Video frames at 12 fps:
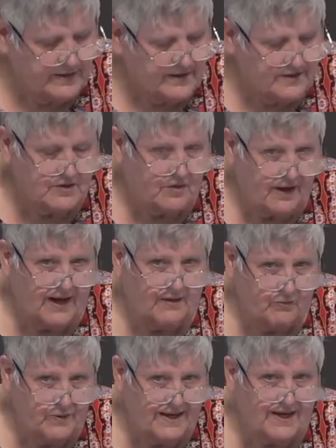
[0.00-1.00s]
So
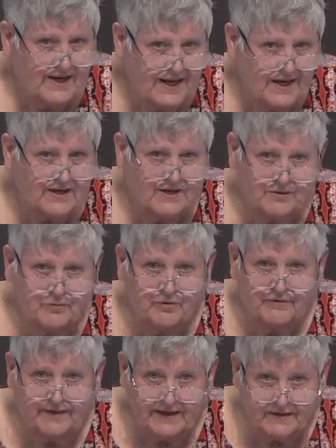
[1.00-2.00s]
we need to
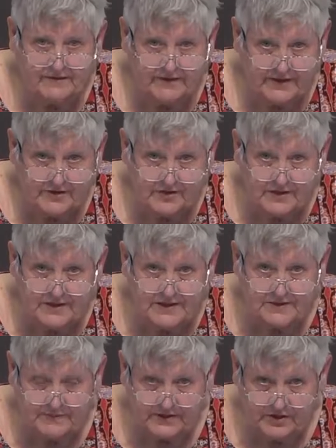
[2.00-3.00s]
prevent evictions
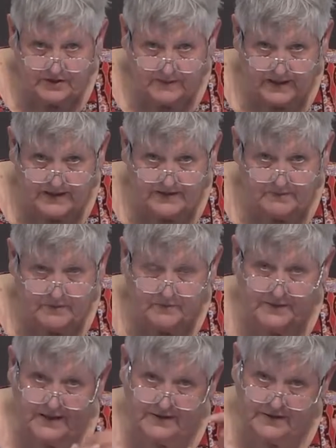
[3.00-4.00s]
as much as possible
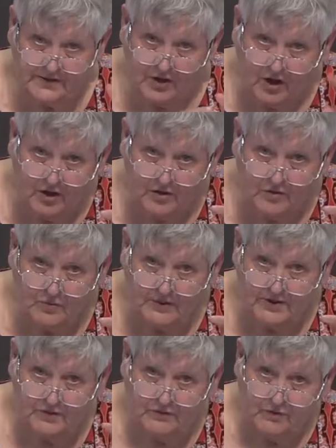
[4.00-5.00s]
because it's harder
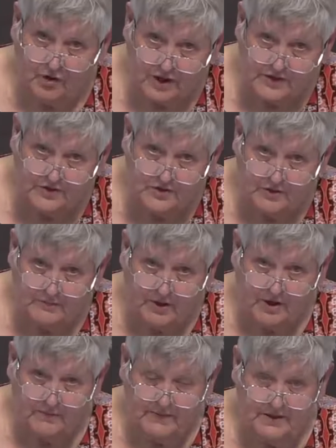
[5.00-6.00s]
once you've lost your
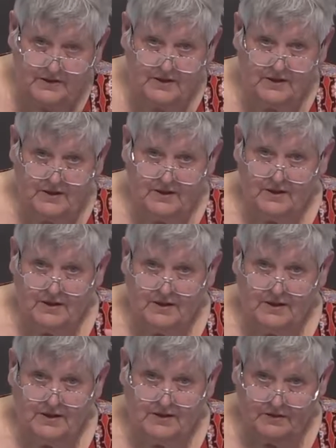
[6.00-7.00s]
apartment
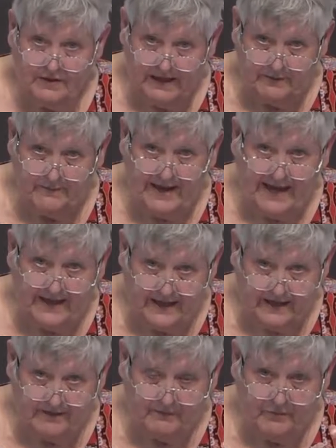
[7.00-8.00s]
to get back
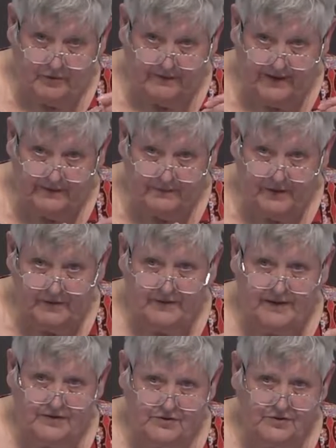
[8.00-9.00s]
in, prevent
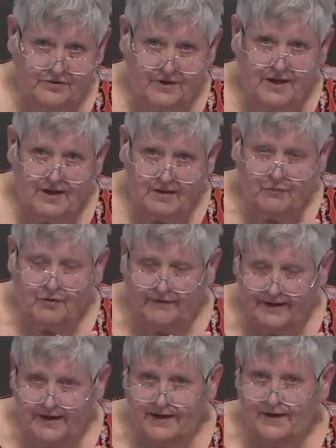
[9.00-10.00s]
issues,
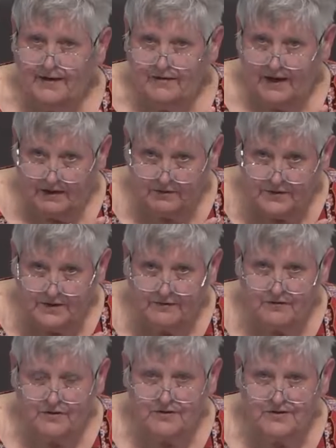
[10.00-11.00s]
provide housing
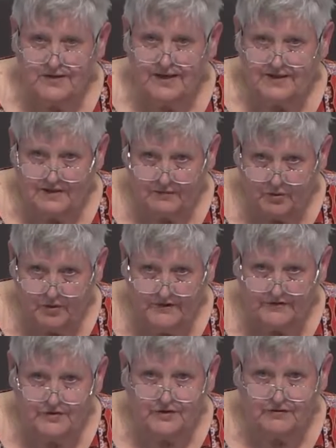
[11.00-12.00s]
first and
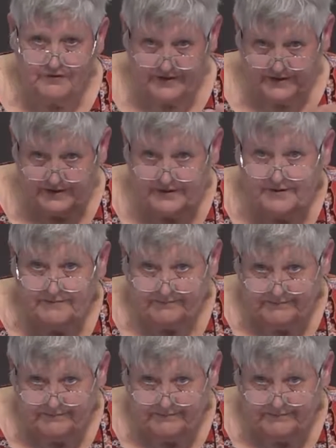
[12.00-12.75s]
supportive services.